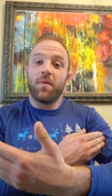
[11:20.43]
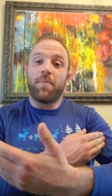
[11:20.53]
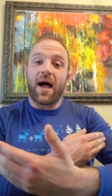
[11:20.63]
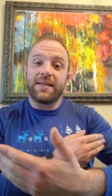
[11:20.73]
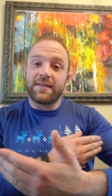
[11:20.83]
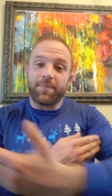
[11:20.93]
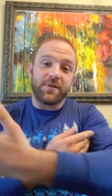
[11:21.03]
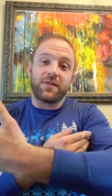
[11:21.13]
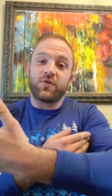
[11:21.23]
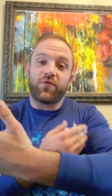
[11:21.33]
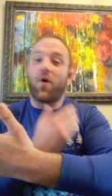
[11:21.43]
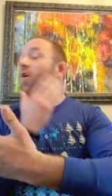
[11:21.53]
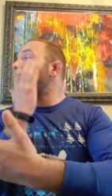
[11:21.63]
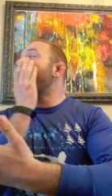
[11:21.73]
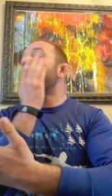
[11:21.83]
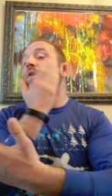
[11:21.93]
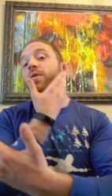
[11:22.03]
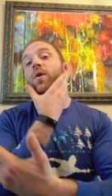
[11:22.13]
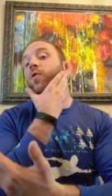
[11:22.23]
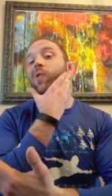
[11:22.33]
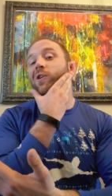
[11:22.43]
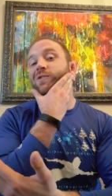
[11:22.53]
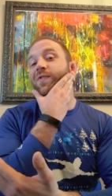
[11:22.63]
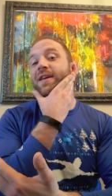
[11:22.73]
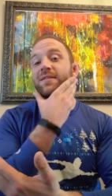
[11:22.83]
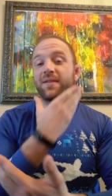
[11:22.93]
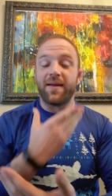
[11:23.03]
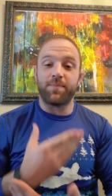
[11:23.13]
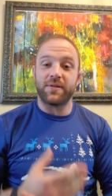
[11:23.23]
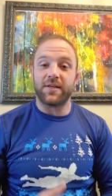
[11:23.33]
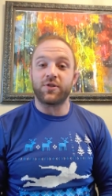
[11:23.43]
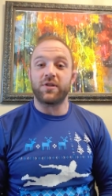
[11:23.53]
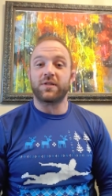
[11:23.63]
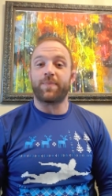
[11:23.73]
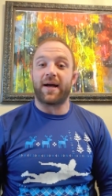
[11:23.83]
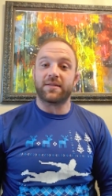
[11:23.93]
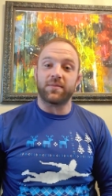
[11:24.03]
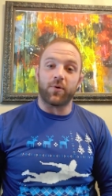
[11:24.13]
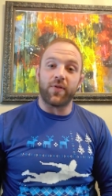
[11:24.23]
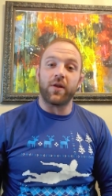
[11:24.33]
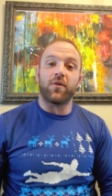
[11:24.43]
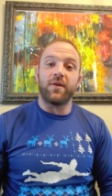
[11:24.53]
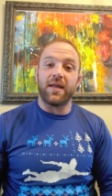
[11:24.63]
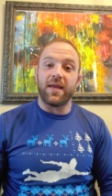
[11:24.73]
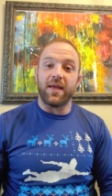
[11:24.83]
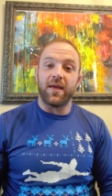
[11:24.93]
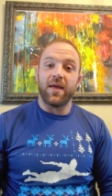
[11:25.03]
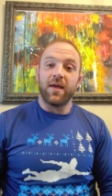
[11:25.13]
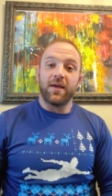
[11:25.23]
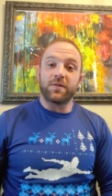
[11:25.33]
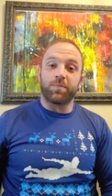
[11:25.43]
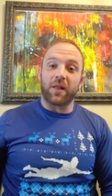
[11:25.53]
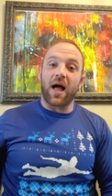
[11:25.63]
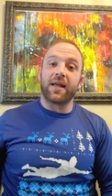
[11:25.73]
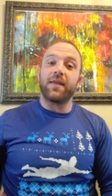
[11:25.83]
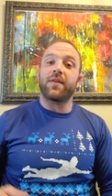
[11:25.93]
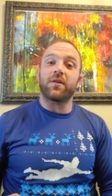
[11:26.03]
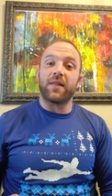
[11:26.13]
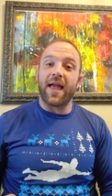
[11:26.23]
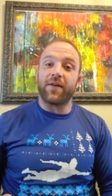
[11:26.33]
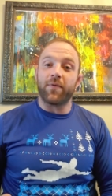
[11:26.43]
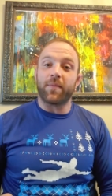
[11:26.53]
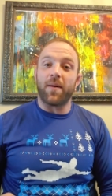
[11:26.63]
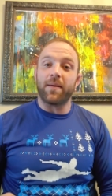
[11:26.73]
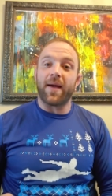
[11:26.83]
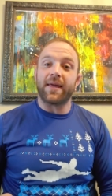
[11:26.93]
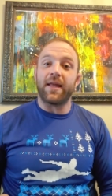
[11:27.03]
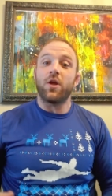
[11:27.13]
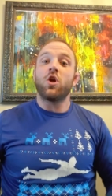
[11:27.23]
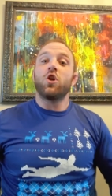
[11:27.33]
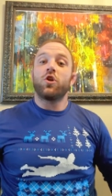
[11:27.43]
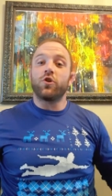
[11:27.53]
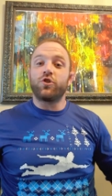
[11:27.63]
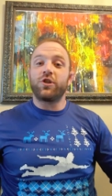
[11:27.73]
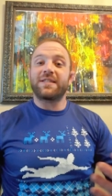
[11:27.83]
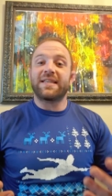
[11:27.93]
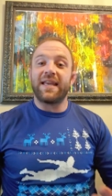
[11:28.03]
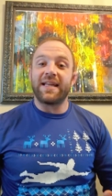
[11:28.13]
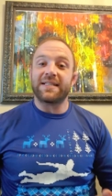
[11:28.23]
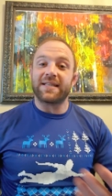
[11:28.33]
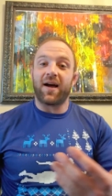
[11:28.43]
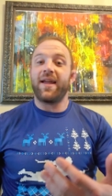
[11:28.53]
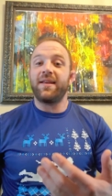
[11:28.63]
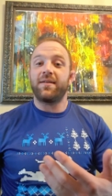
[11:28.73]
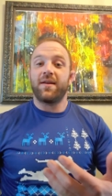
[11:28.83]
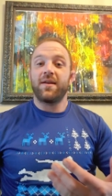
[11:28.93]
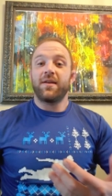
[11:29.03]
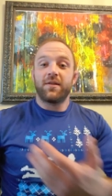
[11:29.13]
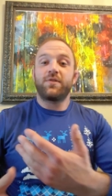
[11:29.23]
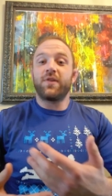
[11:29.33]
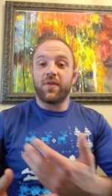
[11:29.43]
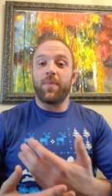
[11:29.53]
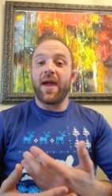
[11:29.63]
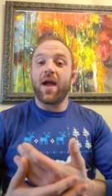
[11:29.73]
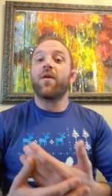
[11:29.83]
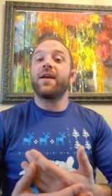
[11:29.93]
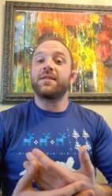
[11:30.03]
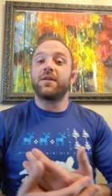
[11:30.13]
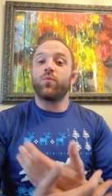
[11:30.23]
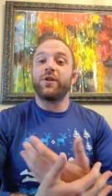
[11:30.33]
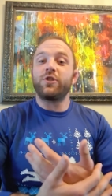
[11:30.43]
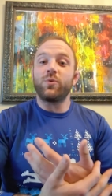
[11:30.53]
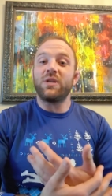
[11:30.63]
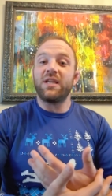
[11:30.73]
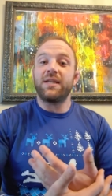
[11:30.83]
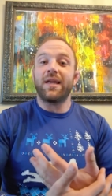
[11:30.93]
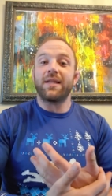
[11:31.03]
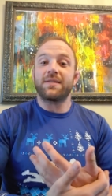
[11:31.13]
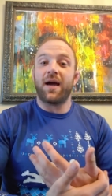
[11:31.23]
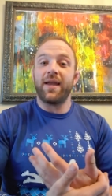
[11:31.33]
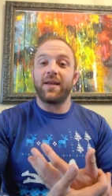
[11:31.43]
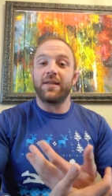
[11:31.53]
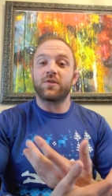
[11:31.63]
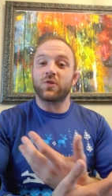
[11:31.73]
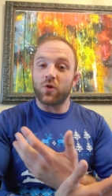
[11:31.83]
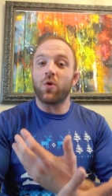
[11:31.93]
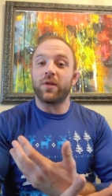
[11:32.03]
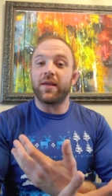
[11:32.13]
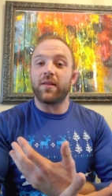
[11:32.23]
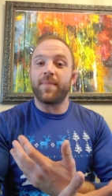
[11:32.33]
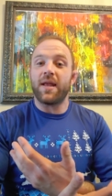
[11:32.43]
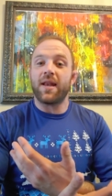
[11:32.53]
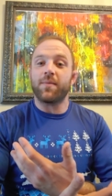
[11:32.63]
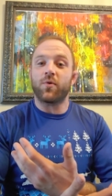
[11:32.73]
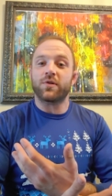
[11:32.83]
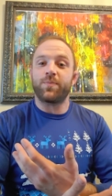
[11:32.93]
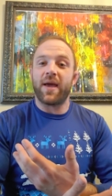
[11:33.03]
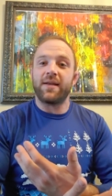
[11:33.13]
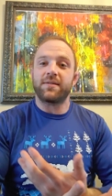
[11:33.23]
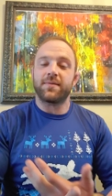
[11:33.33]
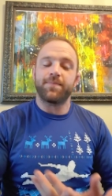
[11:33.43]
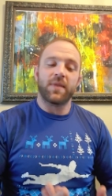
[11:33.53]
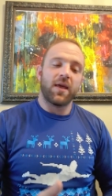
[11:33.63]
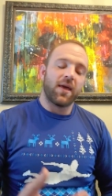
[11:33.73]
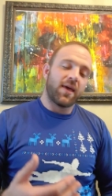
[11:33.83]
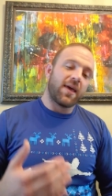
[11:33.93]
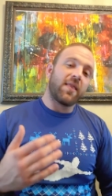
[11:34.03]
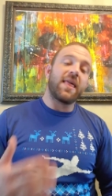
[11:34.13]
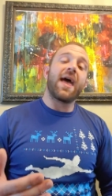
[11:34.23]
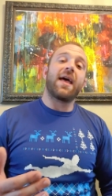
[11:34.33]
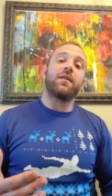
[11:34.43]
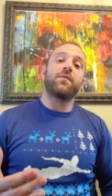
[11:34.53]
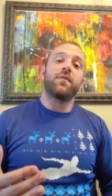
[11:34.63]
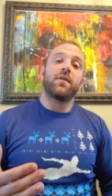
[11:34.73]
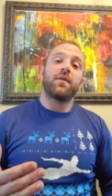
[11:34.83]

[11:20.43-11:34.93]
bicep is as far over into a cross-face type position as possible, that your knee is blocking their leg from coming back in. You're just getting tight to the areas in which you need to get tight and slowly eliminating more space. And then